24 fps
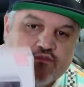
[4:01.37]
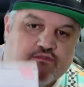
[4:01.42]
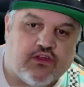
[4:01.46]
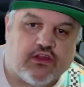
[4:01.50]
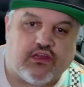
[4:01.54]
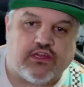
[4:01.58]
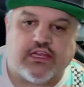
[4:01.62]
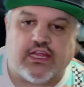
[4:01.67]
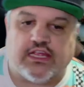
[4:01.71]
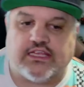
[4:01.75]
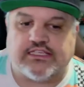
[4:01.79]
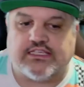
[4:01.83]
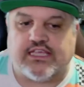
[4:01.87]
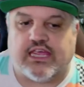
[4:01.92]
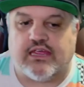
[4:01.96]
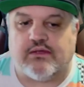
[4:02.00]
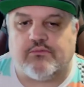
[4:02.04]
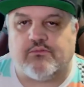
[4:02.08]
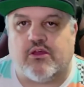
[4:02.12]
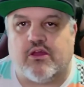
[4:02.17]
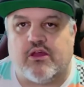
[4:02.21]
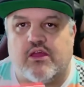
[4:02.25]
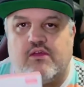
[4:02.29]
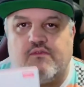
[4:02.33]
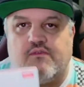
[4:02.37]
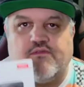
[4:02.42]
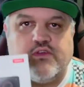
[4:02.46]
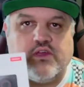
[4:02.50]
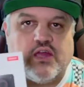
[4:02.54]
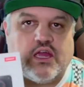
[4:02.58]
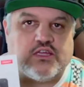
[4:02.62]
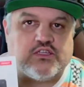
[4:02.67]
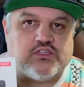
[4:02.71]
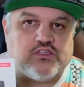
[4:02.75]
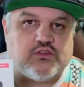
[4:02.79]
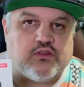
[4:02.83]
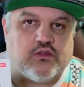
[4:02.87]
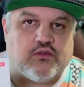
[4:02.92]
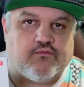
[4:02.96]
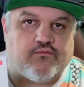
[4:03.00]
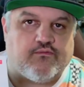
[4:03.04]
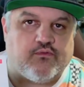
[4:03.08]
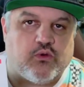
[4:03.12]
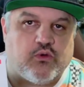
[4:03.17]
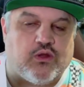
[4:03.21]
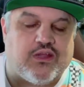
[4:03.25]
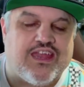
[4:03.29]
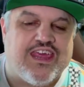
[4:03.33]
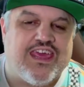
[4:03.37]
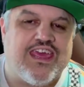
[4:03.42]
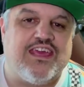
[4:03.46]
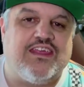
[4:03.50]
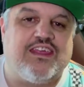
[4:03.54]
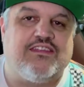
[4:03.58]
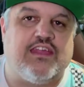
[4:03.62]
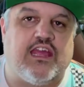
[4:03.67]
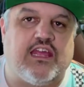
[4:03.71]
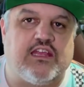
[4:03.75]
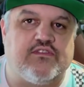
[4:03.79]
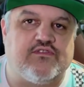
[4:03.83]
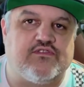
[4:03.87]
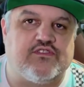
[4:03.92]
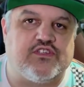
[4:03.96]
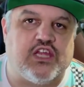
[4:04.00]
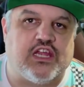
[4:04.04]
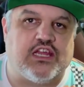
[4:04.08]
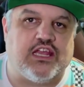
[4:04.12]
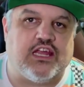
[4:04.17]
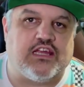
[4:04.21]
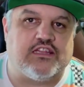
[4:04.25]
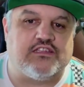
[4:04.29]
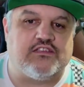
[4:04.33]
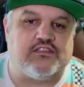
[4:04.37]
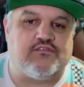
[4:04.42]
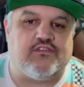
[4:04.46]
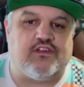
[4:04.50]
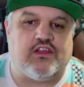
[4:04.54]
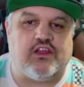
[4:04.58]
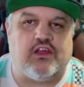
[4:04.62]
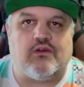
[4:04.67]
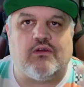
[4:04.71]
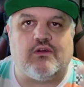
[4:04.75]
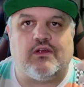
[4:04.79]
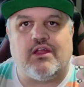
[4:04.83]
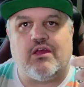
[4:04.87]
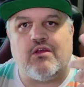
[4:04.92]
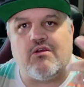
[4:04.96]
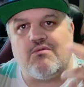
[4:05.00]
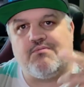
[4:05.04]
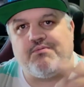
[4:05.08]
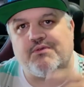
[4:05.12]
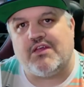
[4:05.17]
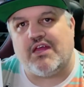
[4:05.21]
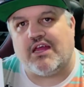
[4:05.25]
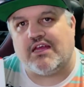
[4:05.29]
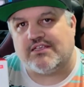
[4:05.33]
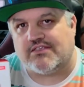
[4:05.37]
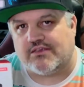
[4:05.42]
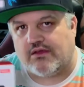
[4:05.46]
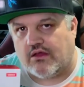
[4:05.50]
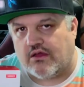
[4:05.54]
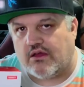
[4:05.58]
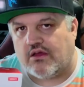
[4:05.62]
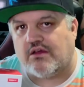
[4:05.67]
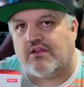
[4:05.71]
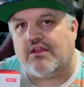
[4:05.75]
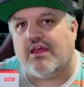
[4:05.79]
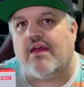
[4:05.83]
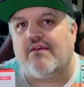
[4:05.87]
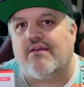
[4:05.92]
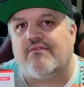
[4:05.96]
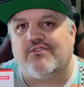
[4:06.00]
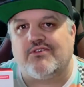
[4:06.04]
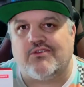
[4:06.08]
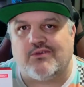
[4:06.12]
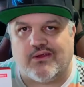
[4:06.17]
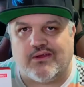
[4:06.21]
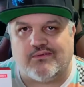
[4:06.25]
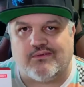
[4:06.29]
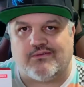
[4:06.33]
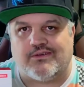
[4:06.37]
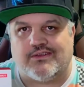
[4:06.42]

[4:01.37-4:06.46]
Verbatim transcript: a very nice camera if you guys are looking for it. Thanks for checking out this video, and I hope you guys all have a great